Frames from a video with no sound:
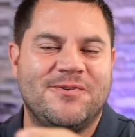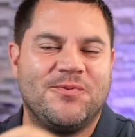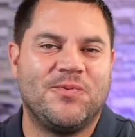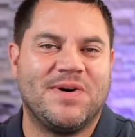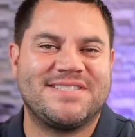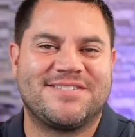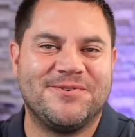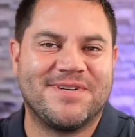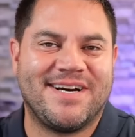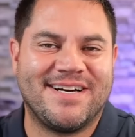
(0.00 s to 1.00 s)
What's
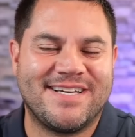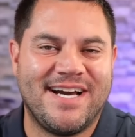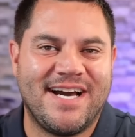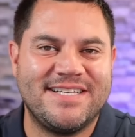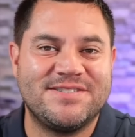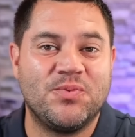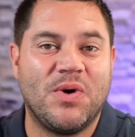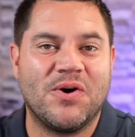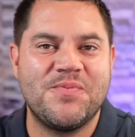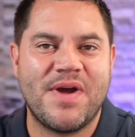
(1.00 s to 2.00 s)
going on guys and
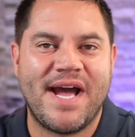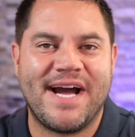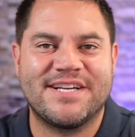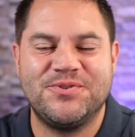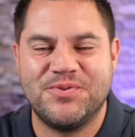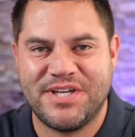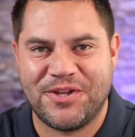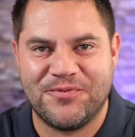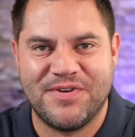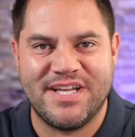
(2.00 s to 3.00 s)
welcome back to
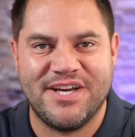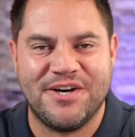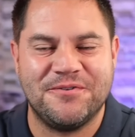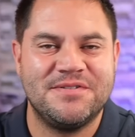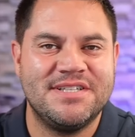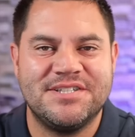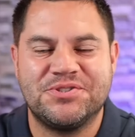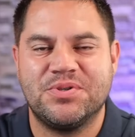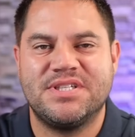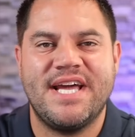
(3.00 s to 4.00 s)
another video.
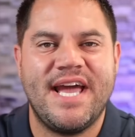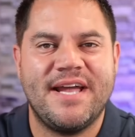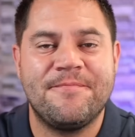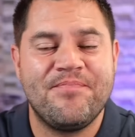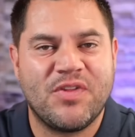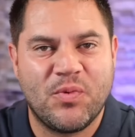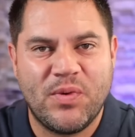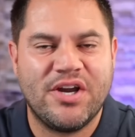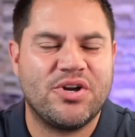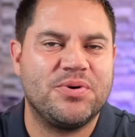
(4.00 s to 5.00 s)
So today we
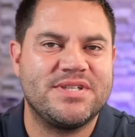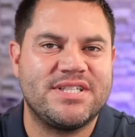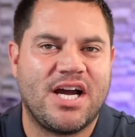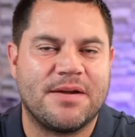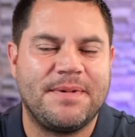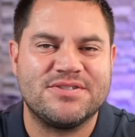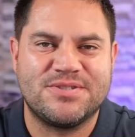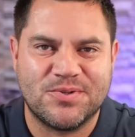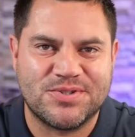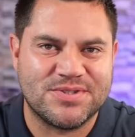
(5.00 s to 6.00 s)
are going to talk about
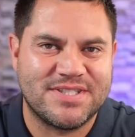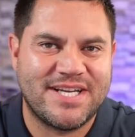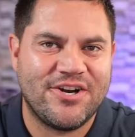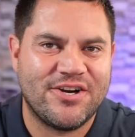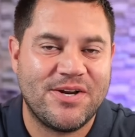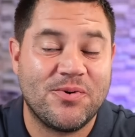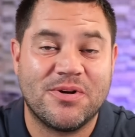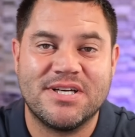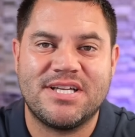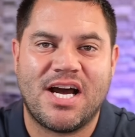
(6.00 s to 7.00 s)
Social Security. We're
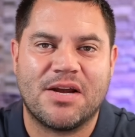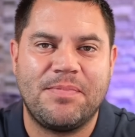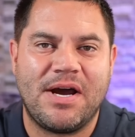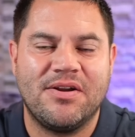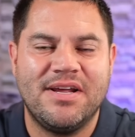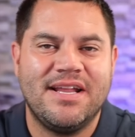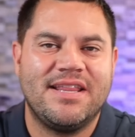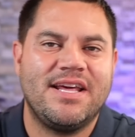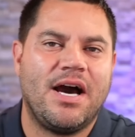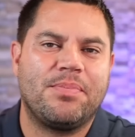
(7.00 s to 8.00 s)
going to talk about
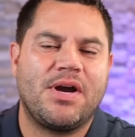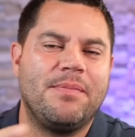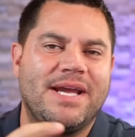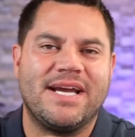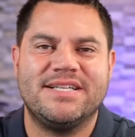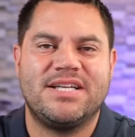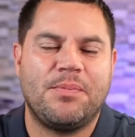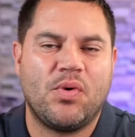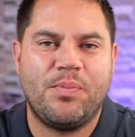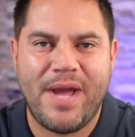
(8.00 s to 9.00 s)
the upcoming
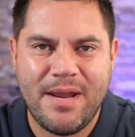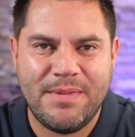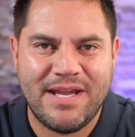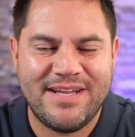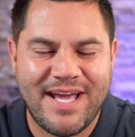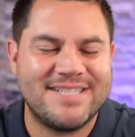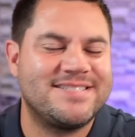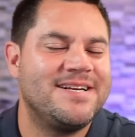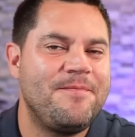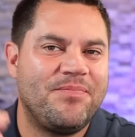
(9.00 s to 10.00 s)
double payment. Yes,
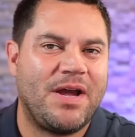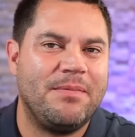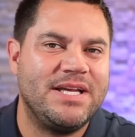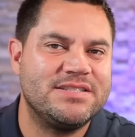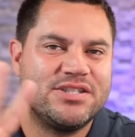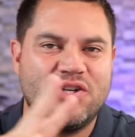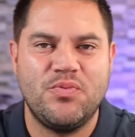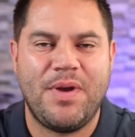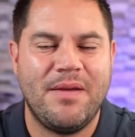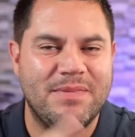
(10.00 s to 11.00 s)
that means two
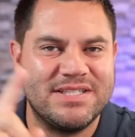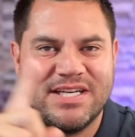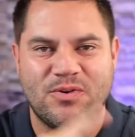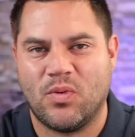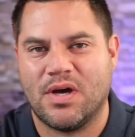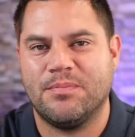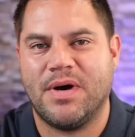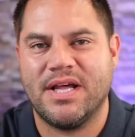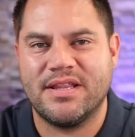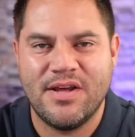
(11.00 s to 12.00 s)
payments in one
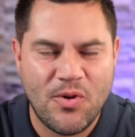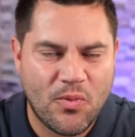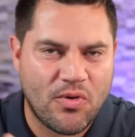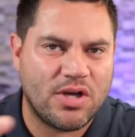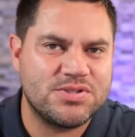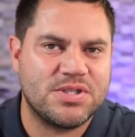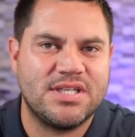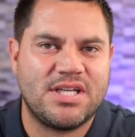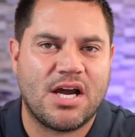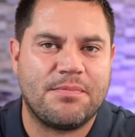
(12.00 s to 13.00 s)
month. We're also going to
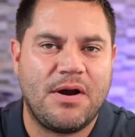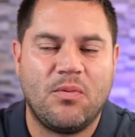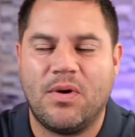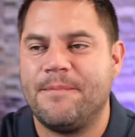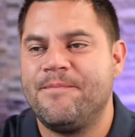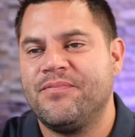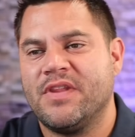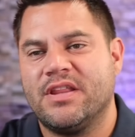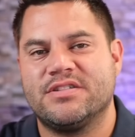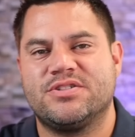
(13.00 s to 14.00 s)
talk about what
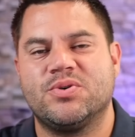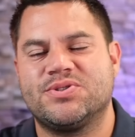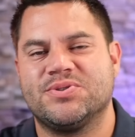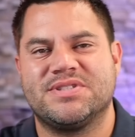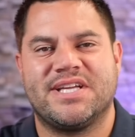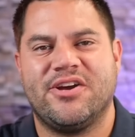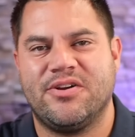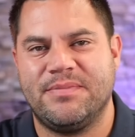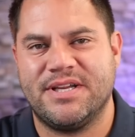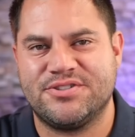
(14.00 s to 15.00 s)
the Social Security
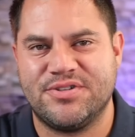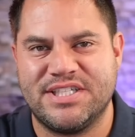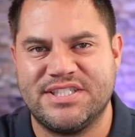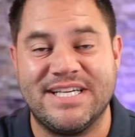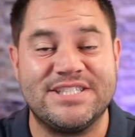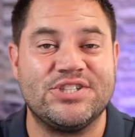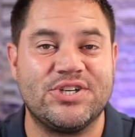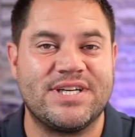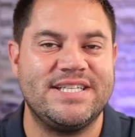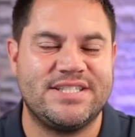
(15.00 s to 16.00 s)
Administration is
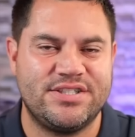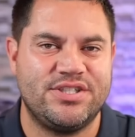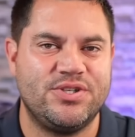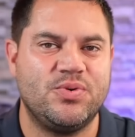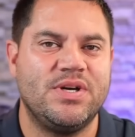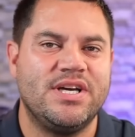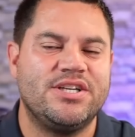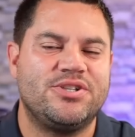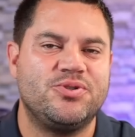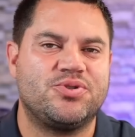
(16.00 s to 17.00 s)
looking to do
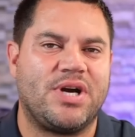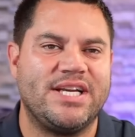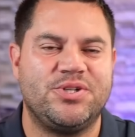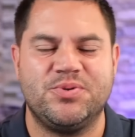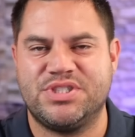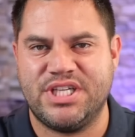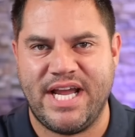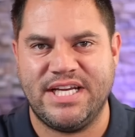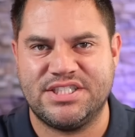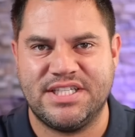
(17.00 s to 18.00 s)
to try to
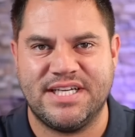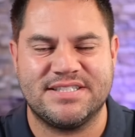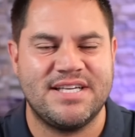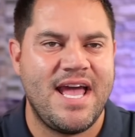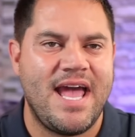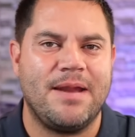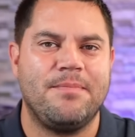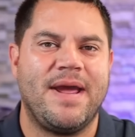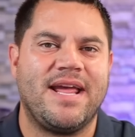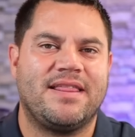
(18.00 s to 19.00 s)
change things and
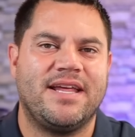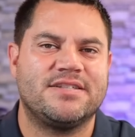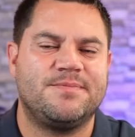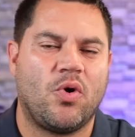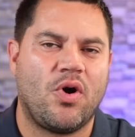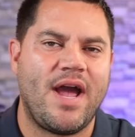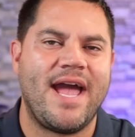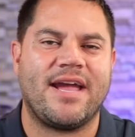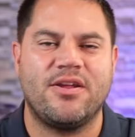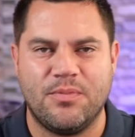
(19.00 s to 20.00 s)
make things more
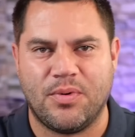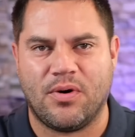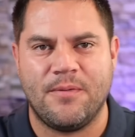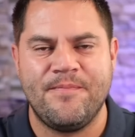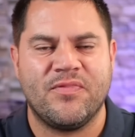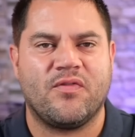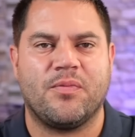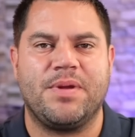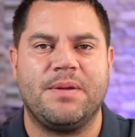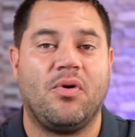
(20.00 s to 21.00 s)
equitable for
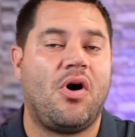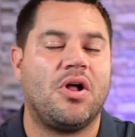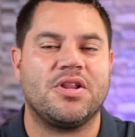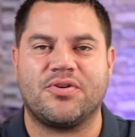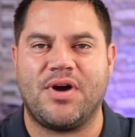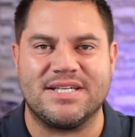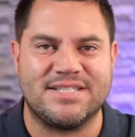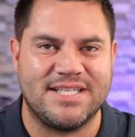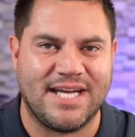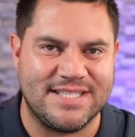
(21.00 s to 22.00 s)
people all across the
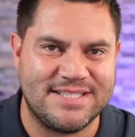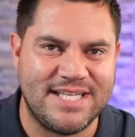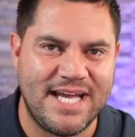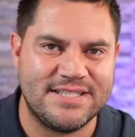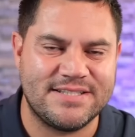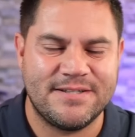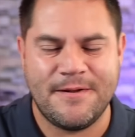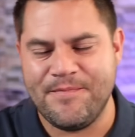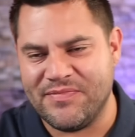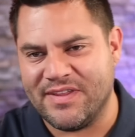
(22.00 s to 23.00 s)
United States.
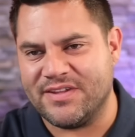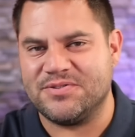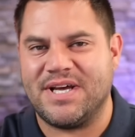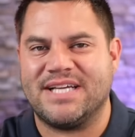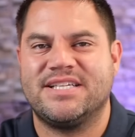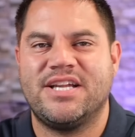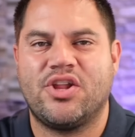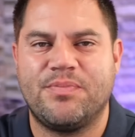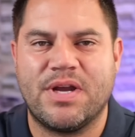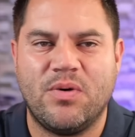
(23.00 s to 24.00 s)
So that's another
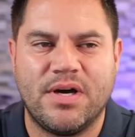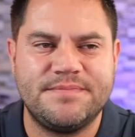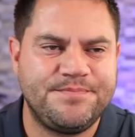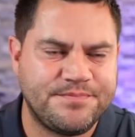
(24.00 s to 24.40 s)
big one.